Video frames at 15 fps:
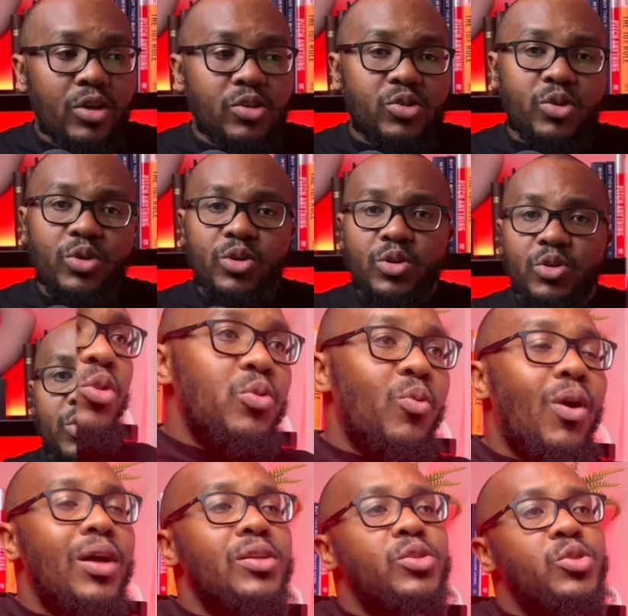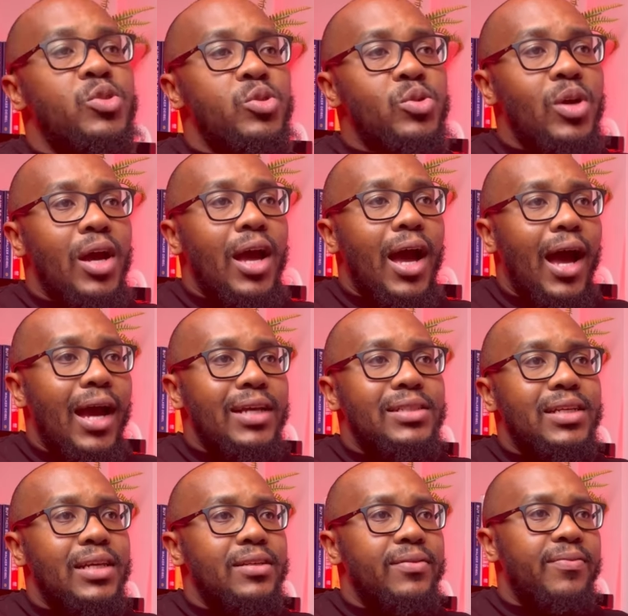So you want to
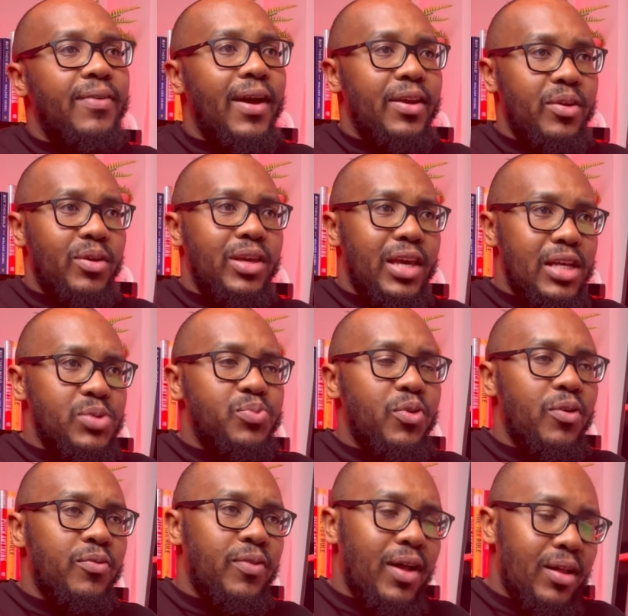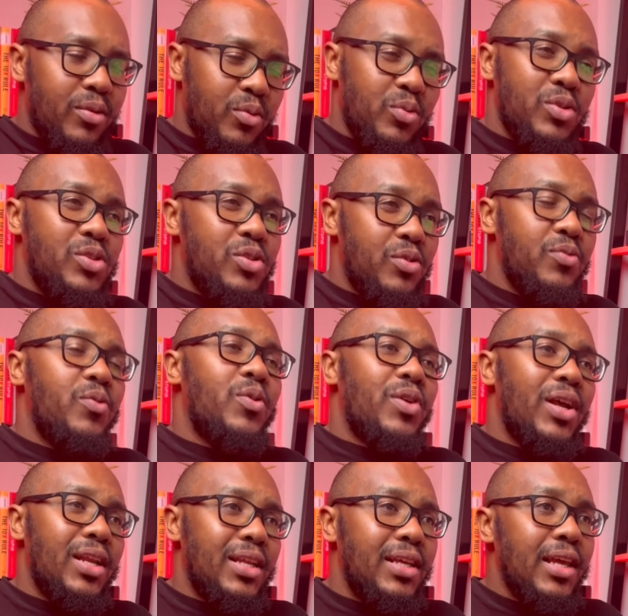identify your guest profile, which you've
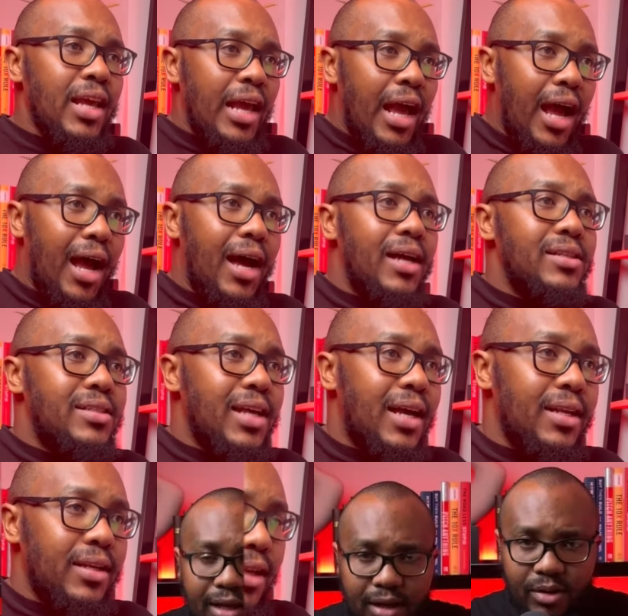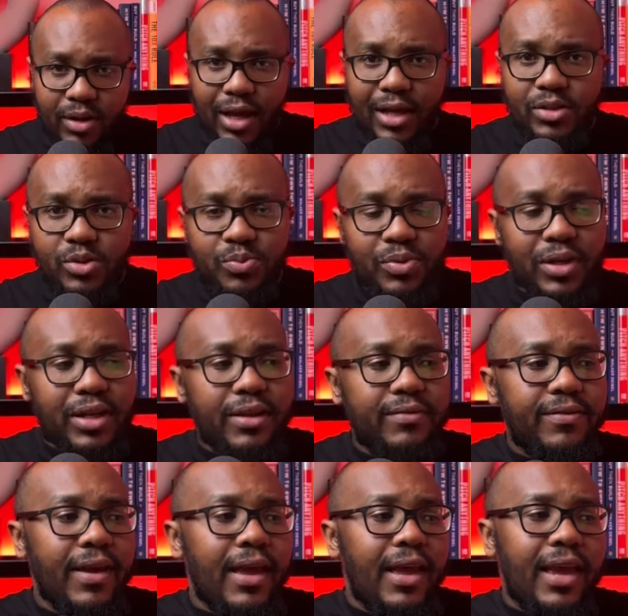already done, I would like to believe.